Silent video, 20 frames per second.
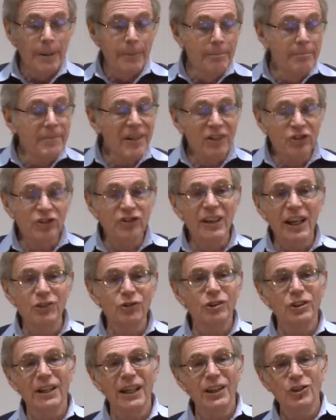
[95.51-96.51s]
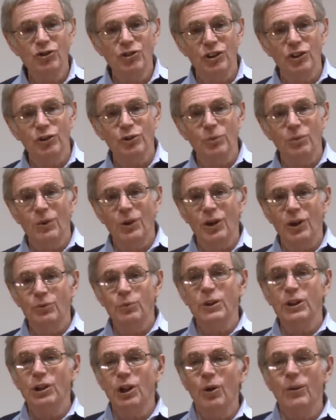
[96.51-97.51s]
Miscegenation is a word
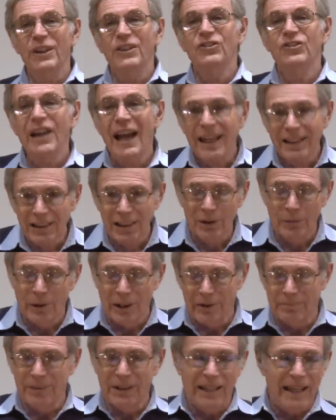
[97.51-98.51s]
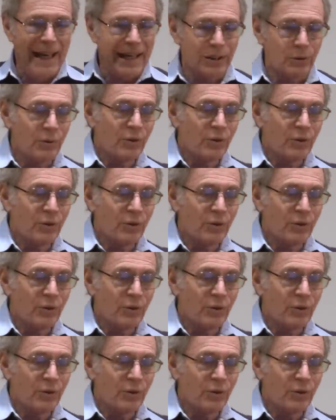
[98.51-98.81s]
we know exactly when it began.